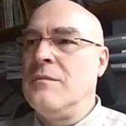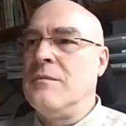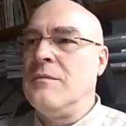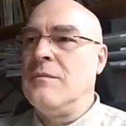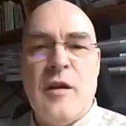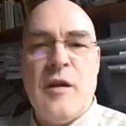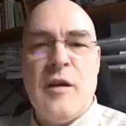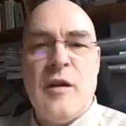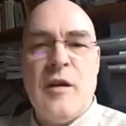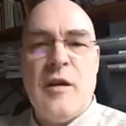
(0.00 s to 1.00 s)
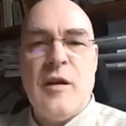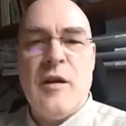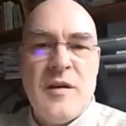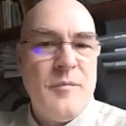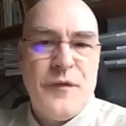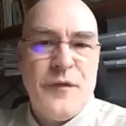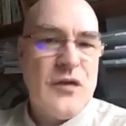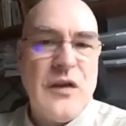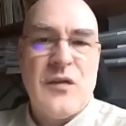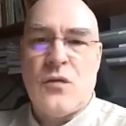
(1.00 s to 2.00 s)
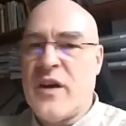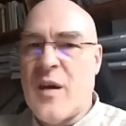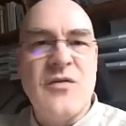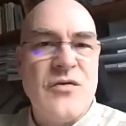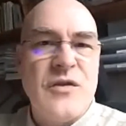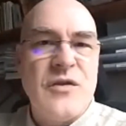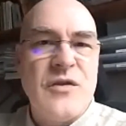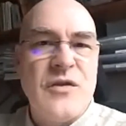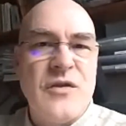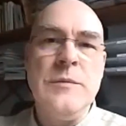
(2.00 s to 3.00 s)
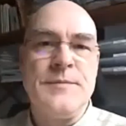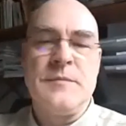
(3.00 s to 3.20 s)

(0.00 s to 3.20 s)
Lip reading: only applying to maybe physics or chemistry, I don't know.